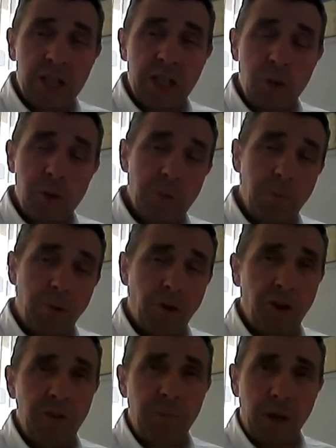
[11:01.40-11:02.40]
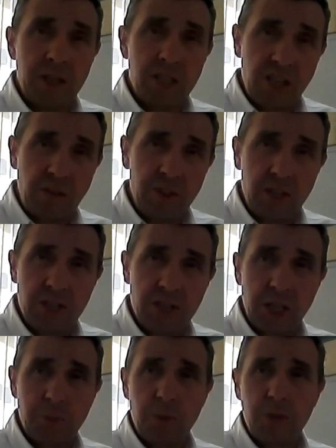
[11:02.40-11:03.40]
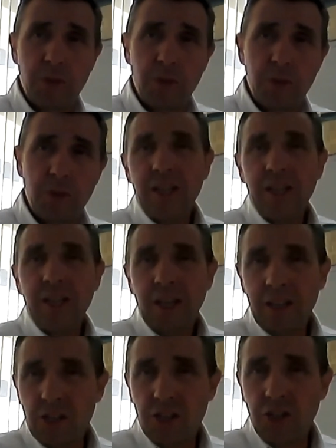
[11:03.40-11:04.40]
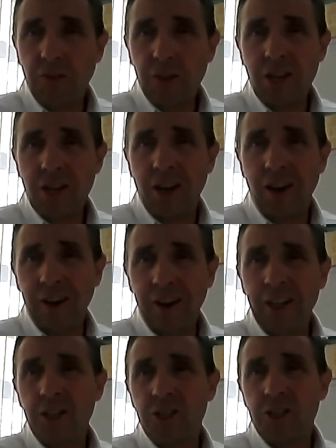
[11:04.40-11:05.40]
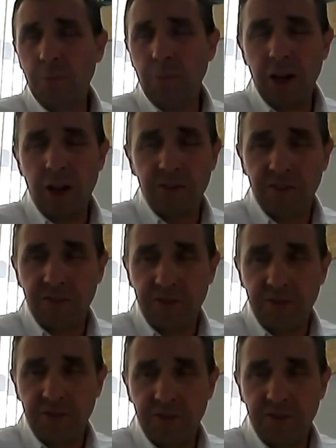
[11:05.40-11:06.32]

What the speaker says: was improved by 76% and surface hygiene by over 50%.